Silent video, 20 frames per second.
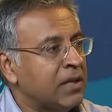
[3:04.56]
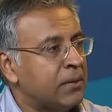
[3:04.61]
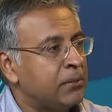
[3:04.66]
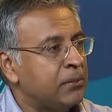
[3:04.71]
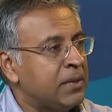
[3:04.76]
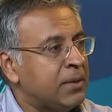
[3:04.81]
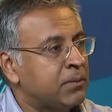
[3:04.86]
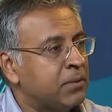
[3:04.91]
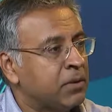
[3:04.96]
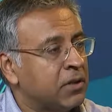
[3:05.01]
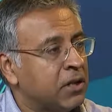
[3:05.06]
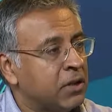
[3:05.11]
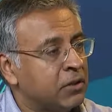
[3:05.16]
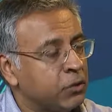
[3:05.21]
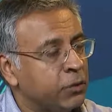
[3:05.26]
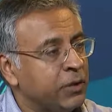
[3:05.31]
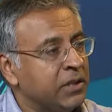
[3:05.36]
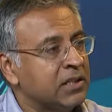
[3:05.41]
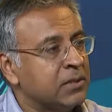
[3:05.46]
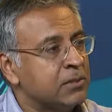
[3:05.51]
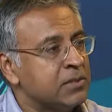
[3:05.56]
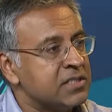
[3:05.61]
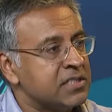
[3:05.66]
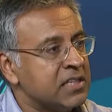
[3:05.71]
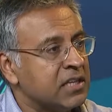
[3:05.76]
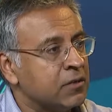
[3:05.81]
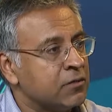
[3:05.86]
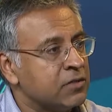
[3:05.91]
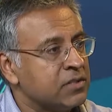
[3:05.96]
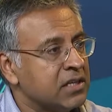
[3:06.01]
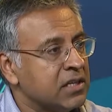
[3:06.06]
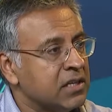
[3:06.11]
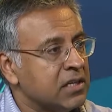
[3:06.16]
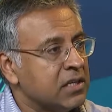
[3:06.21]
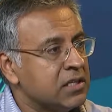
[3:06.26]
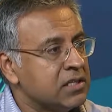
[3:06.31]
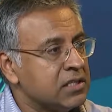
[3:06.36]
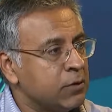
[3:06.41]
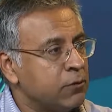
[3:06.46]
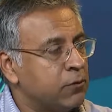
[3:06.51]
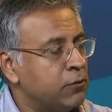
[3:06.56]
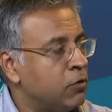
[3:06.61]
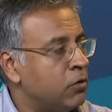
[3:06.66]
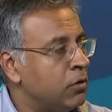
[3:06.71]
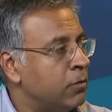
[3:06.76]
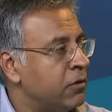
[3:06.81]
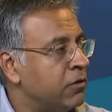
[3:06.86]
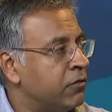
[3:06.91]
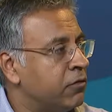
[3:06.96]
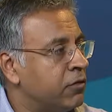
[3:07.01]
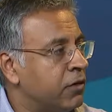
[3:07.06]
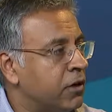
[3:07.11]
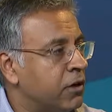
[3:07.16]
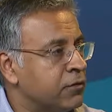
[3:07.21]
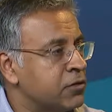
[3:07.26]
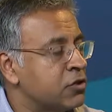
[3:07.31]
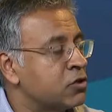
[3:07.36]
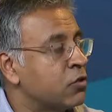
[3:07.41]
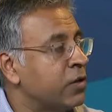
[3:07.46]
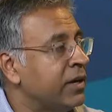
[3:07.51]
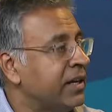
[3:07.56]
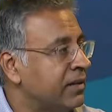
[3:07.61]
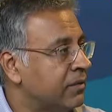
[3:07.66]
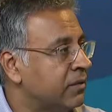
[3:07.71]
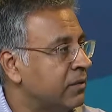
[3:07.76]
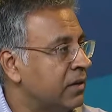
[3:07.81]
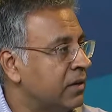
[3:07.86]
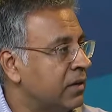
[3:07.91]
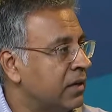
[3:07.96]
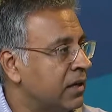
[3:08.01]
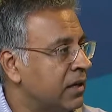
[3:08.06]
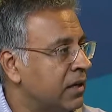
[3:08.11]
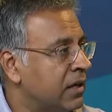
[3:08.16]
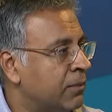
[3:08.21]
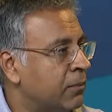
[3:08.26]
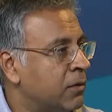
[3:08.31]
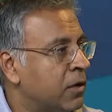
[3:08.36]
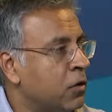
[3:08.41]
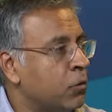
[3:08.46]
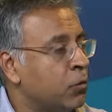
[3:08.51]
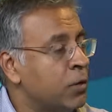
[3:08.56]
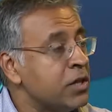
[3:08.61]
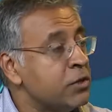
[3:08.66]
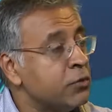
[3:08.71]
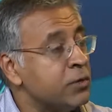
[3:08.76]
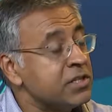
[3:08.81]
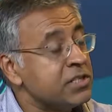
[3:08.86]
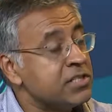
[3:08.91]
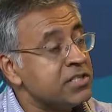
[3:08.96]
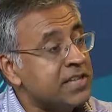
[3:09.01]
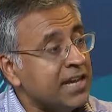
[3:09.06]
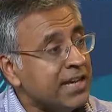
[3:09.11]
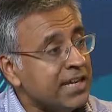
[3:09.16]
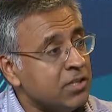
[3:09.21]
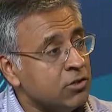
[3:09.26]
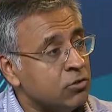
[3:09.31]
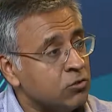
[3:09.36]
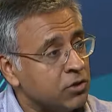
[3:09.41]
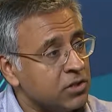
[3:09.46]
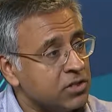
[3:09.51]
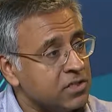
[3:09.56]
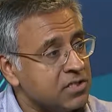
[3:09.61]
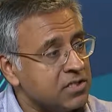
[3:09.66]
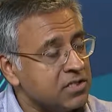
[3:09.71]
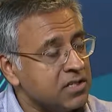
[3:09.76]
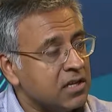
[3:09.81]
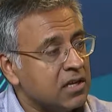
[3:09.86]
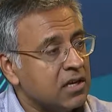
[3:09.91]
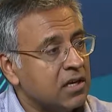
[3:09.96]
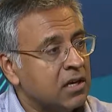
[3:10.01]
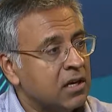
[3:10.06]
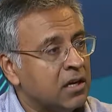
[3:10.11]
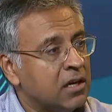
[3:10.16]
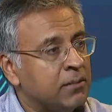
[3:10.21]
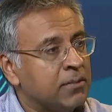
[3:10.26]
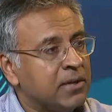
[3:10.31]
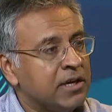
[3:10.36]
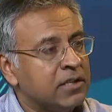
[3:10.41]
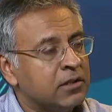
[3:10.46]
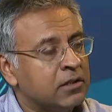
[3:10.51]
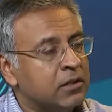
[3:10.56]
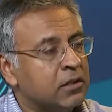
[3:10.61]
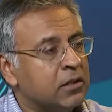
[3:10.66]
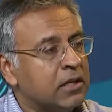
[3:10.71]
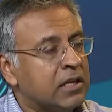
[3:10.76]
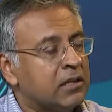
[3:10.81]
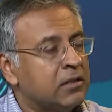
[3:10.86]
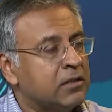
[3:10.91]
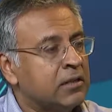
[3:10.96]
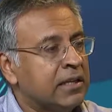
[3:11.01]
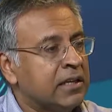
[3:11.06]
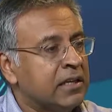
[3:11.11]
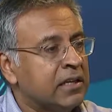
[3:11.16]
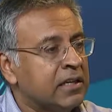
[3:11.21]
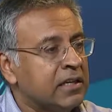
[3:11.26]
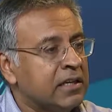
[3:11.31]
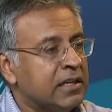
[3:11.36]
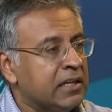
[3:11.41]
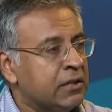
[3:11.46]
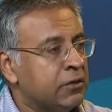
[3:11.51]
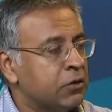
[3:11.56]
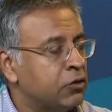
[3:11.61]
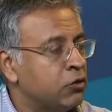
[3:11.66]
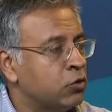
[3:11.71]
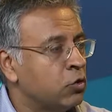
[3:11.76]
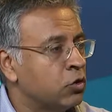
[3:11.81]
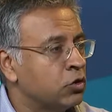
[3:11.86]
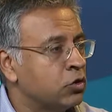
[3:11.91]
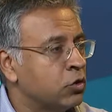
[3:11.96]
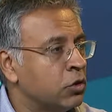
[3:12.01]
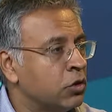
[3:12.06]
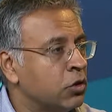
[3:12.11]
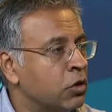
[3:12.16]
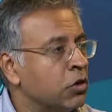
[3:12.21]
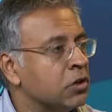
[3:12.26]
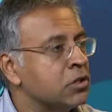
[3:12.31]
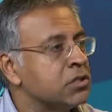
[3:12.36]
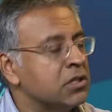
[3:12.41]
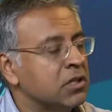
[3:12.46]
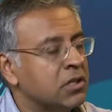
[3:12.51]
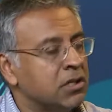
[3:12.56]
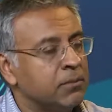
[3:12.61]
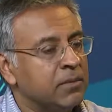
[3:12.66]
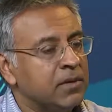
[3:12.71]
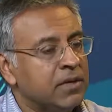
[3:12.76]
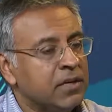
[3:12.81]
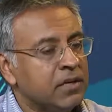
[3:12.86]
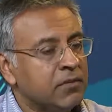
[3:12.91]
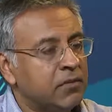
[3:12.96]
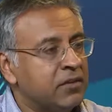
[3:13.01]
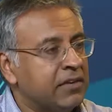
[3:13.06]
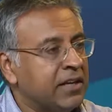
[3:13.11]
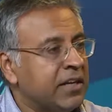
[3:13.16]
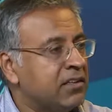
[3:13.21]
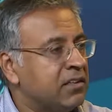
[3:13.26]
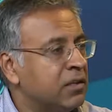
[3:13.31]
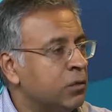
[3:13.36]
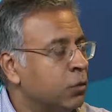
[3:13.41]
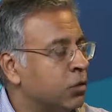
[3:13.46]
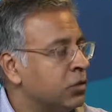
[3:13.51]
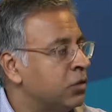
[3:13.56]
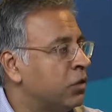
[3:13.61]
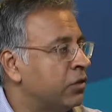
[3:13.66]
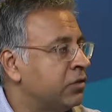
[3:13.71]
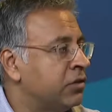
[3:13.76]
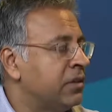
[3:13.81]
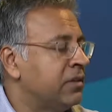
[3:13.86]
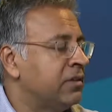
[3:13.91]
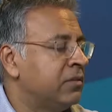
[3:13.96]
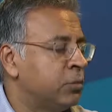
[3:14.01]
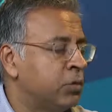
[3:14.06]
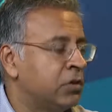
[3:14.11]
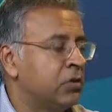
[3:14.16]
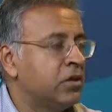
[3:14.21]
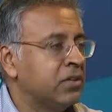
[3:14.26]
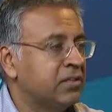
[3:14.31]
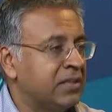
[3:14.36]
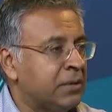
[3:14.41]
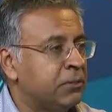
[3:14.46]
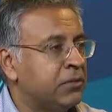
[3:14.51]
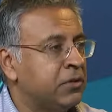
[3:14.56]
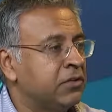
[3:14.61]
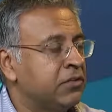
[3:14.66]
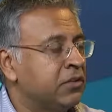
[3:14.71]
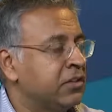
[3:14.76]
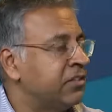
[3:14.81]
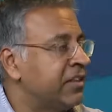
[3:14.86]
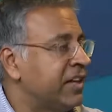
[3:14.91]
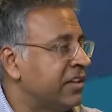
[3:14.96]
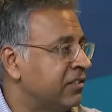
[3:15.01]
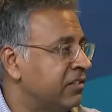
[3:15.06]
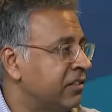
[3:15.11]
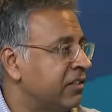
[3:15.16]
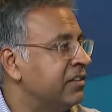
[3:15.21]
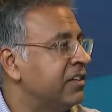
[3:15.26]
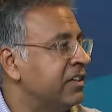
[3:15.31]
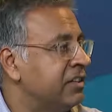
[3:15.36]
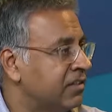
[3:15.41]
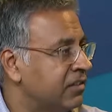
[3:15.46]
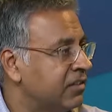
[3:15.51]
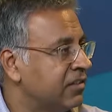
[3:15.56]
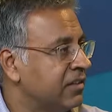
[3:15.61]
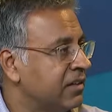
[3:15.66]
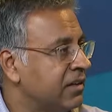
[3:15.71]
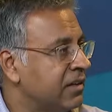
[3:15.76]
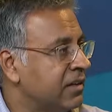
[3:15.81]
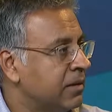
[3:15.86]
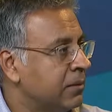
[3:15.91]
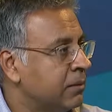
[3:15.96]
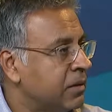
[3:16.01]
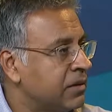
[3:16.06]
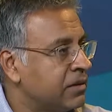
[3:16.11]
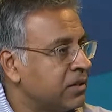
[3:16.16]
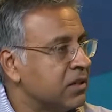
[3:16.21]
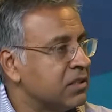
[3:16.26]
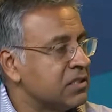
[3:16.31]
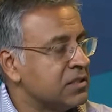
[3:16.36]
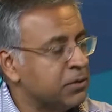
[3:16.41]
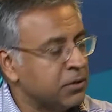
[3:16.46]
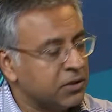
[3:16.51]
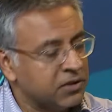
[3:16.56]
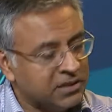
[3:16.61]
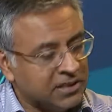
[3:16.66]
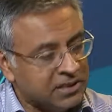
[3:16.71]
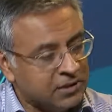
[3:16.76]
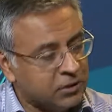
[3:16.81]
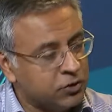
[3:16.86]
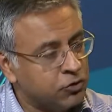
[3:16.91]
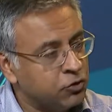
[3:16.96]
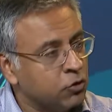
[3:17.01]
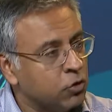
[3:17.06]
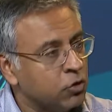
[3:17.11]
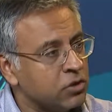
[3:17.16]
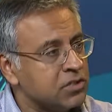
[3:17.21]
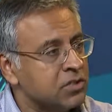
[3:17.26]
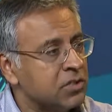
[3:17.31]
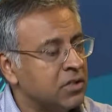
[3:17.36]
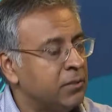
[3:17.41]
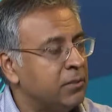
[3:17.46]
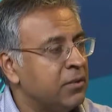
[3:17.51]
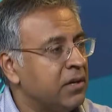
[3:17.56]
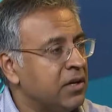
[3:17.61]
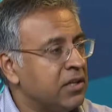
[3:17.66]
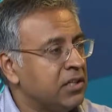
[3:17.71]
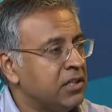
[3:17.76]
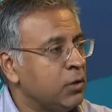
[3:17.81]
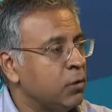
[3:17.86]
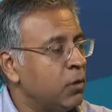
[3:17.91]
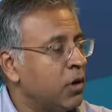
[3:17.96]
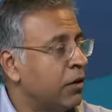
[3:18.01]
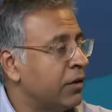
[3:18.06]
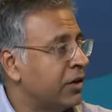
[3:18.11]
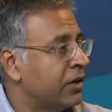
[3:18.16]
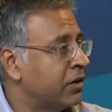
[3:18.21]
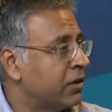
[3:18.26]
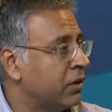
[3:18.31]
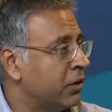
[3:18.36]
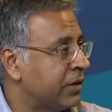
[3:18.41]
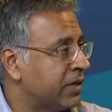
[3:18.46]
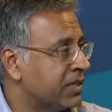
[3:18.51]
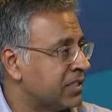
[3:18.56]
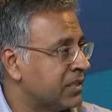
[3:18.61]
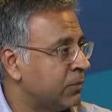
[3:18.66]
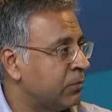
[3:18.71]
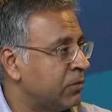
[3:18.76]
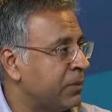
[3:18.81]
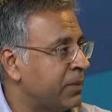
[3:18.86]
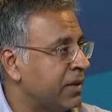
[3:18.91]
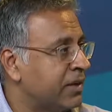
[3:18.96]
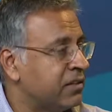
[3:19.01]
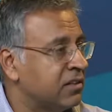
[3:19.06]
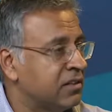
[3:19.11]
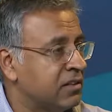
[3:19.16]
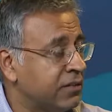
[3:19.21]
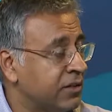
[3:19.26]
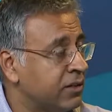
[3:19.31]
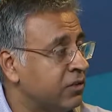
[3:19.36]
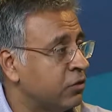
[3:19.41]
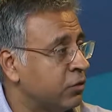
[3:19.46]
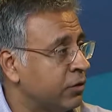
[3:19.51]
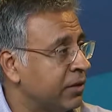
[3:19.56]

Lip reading: people are doing themselves some form of strain. Whether it's dangerous in the short or long term, the data would not seem to suggest it is. But ultimately, in the short term, you are incurring some repetitive injury.